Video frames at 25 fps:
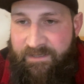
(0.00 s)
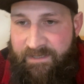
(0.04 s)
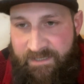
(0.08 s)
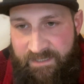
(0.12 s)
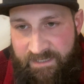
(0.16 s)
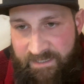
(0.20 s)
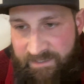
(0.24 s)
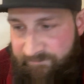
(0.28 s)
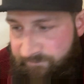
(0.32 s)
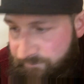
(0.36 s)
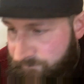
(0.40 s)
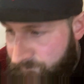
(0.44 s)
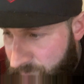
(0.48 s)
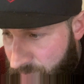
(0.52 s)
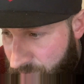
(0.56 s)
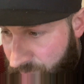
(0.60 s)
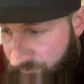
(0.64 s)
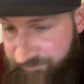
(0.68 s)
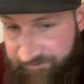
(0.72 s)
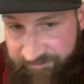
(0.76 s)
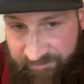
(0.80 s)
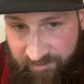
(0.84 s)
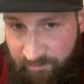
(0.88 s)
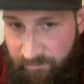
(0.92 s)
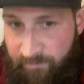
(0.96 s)
even more
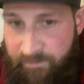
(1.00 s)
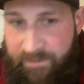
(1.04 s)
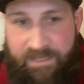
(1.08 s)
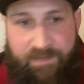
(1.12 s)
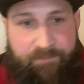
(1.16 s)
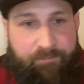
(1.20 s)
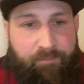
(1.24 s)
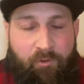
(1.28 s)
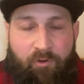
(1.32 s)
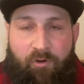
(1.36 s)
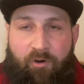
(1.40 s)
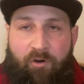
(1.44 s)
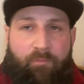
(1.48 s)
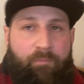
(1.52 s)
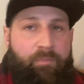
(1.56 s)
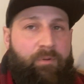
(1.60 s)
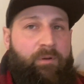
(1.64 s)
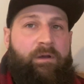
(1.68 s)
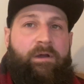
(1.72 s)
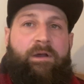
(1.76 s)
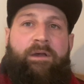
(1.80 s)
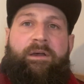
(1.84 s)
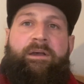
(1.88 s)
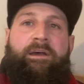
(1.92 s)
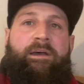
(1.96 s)
so. Keep it up.
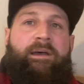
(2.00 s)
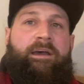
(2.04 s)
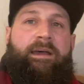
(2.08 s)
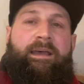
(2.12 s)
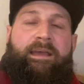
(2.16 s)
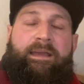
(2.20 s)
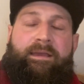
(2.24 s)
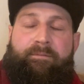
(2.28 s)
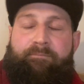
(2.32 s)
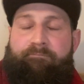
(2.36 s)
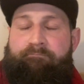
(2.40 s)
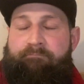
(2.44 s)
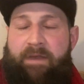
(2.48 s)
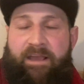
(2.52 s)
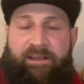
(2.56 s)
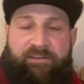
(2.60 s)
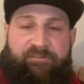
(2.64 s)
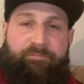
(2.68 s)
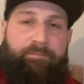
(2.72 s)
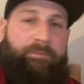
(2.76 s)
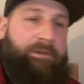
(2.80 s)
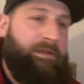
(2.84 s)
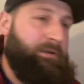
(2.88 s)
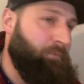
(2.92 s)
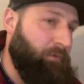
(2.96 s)
It makes
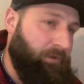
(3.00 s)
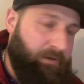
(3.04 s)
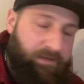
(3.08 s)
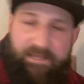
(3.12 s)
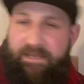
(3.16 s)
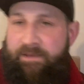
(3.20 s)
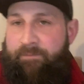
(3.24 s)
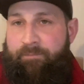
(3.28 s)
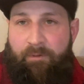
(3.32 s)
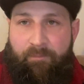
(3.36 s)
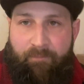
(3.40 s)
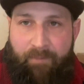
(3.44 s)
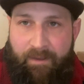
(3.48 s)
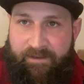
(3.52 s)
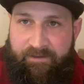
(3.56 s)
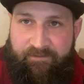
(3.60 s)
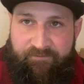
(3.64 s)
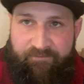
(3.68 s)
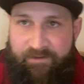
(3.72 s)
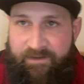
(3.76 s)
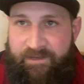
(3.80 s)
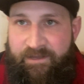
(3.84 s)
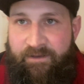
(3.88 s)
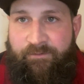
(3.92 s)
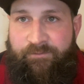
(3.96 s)
me want to keep on making
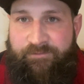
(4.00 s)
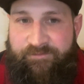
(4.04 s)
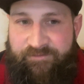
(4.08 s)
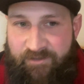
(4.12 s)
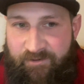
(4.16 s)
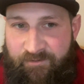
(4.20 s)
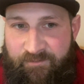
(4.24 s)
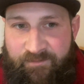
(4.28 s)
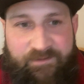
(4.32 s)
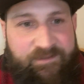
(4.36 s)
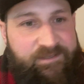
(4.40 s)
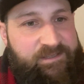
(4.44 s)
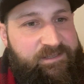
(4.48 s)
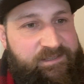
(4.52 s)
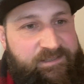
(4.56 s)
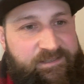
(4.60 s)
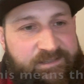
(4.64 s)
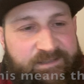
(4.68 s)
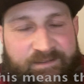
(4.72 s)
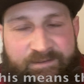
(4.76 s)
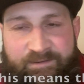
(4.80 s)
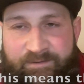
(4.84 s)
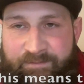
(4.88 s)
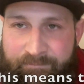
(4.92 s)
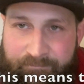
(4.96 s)
videos, so
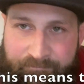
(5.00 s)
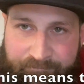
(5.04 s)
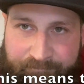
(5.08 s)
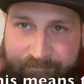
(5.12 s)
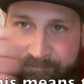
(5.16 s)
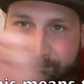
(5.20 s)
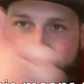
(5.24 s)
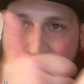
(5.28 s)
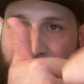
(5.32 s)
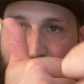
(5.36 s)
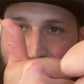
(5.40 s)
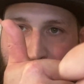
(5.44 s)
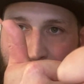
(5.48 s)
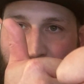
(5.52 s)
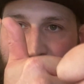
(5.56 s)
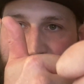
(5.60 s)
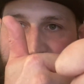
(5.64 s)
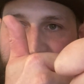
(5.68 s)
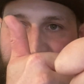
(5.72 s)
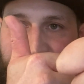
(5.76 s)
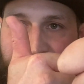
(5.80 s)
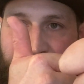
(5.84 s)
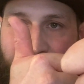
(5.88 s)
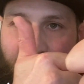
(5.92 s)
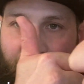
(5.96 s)
I'm buzzing
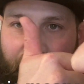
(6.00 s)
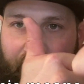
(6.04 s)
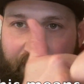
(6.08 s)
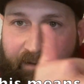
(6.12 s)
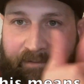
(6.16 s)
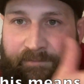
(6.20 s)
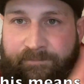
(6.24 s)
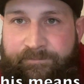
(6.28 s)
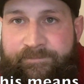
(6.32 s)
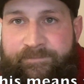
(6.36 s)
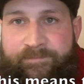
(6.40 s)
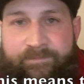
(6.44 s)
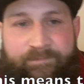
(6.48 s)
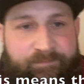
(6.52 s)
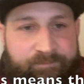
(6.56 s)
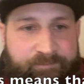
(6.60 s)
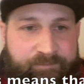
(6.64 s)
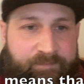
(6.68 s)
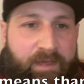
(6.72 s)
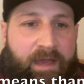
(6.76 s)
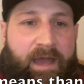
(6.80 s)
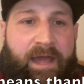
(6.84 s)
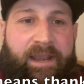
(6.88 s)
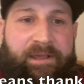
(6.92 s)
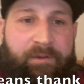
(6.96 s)
for it.
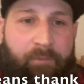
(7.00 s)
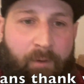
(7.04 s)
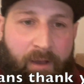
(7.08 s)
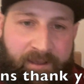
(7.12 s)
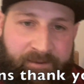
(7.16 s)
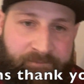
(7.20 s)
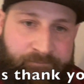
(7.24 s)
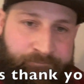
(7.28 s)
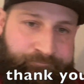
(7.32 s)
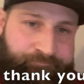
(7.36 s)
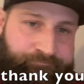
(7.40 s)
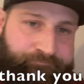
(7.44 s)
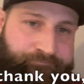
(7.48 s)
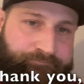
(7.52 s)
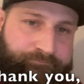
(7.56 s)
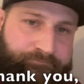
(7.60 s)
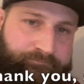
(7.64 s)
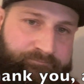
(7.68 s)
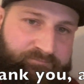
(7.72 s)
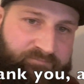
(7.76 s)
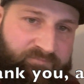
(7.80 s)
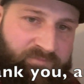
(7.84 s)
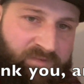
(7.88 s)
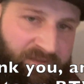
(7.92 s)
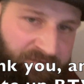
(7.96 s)
Anyway,
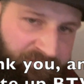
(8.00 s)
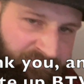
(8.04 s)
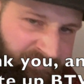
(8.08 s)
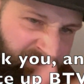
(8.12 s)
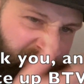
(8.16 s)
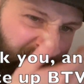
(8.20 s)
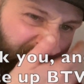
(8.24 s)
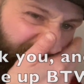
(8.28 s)
to the